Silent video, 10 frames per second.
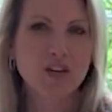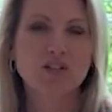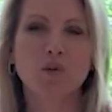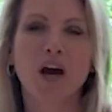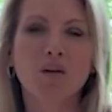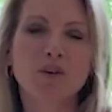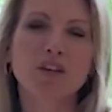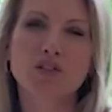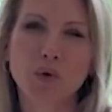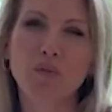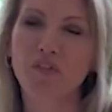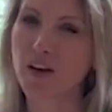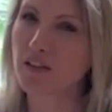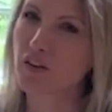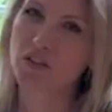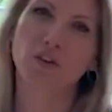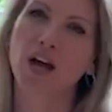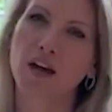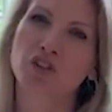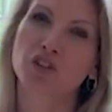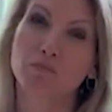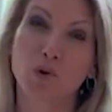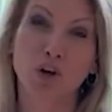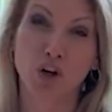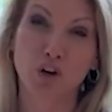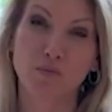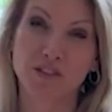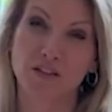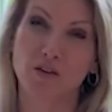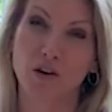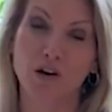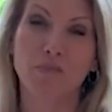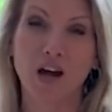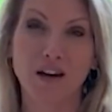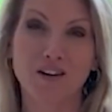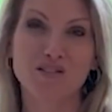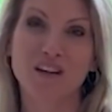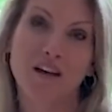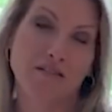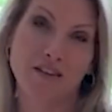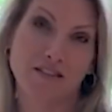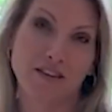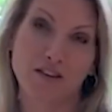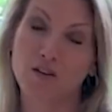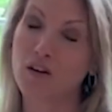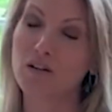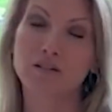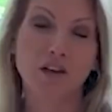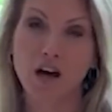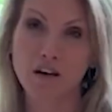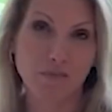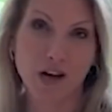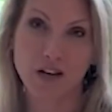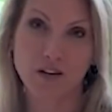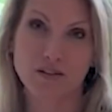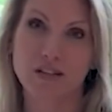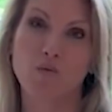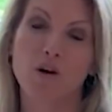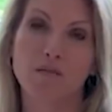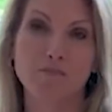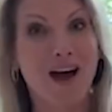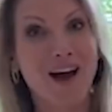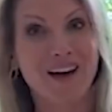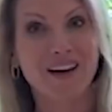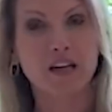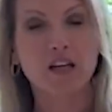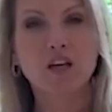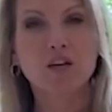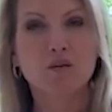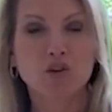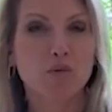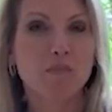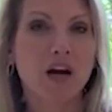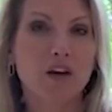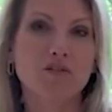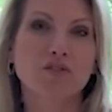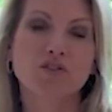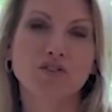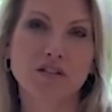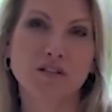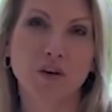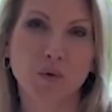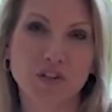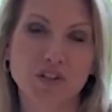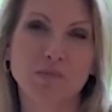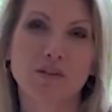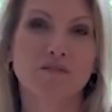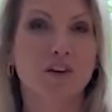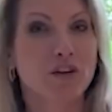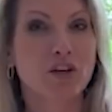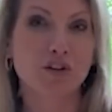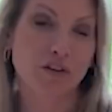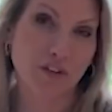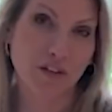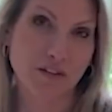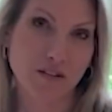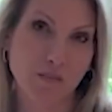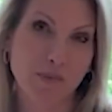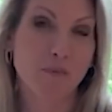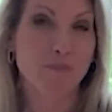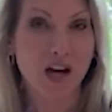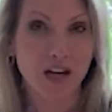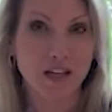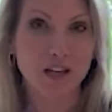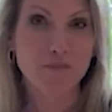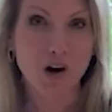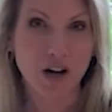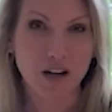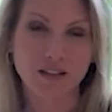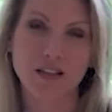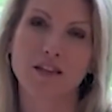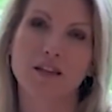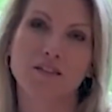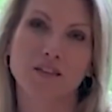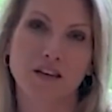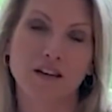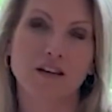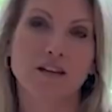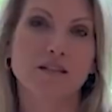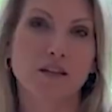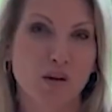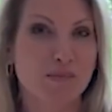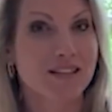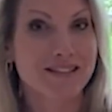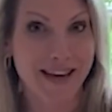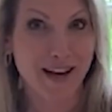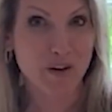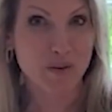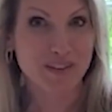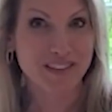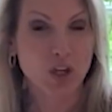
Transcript: So I really don't think that there are actually more homes than there are buyers. I think that there are a lot of buyers that want to buy. Your buyers are just going to be very nervous about buying in a market that they think is coming down.